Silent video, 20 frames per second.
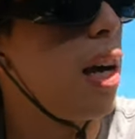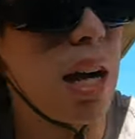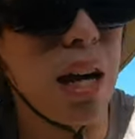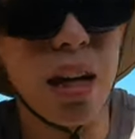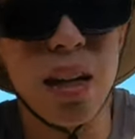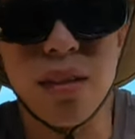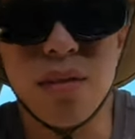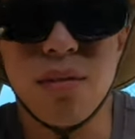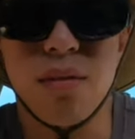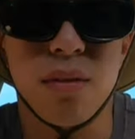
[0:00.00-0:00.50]

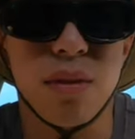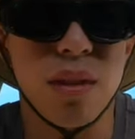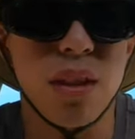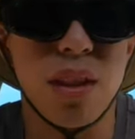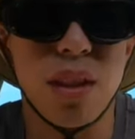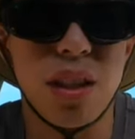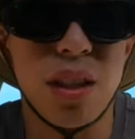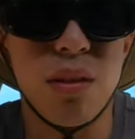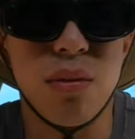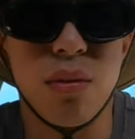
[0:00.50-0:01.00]
And
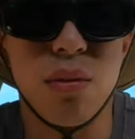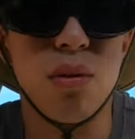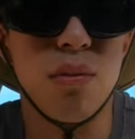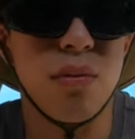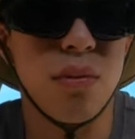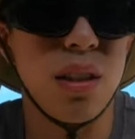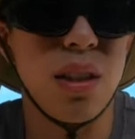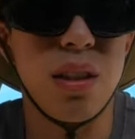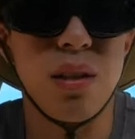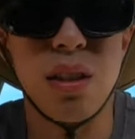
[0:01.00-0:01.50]
it
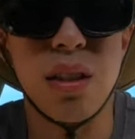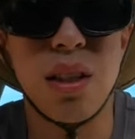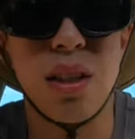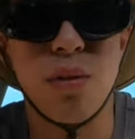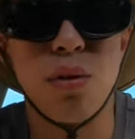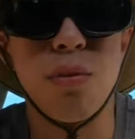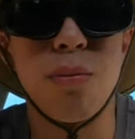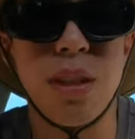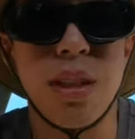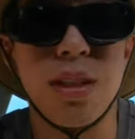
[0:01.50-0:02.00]

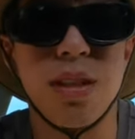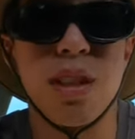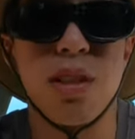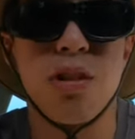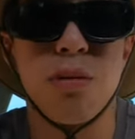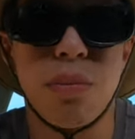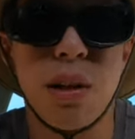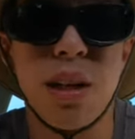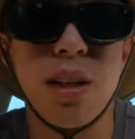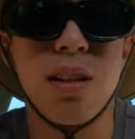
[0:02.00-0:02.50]
will be
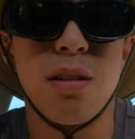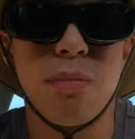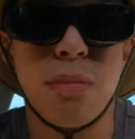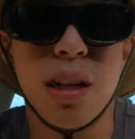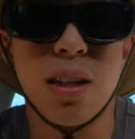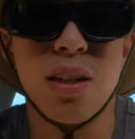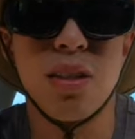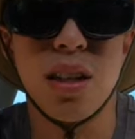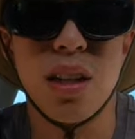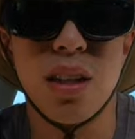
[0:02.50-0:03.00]
such a pain in the
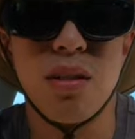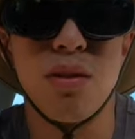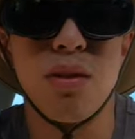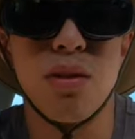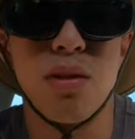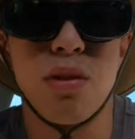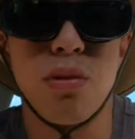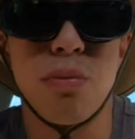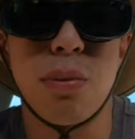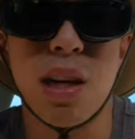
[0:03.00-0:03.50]
backside
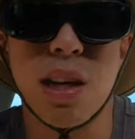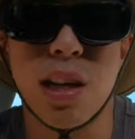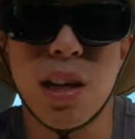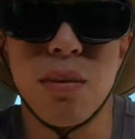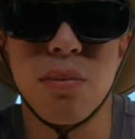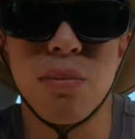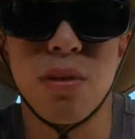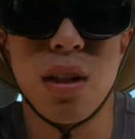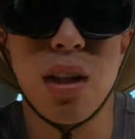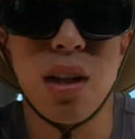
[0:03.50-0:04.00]
to
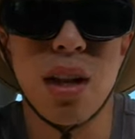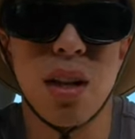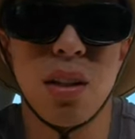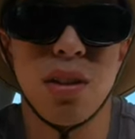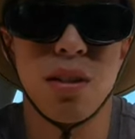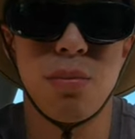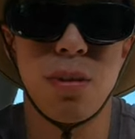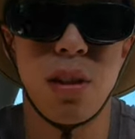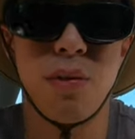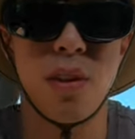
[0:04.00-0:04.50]
pack up the
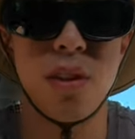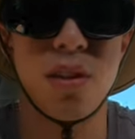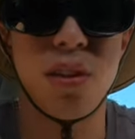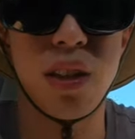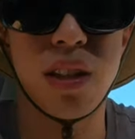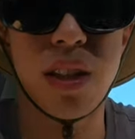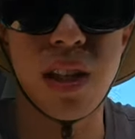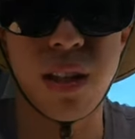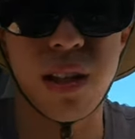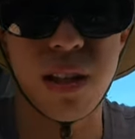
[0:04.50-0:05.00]

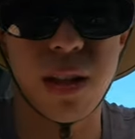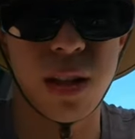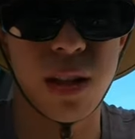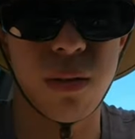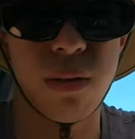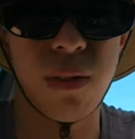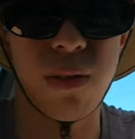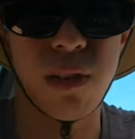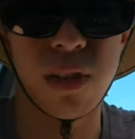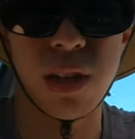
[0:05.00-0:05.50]

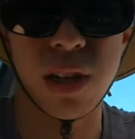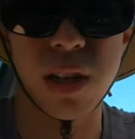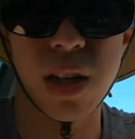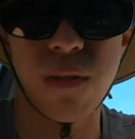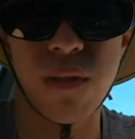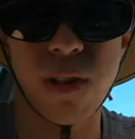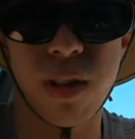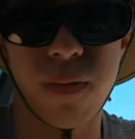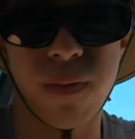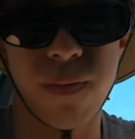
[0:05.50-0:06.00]
PVC
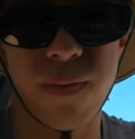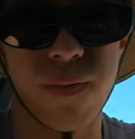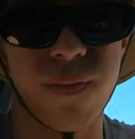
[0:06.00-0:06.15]
cover.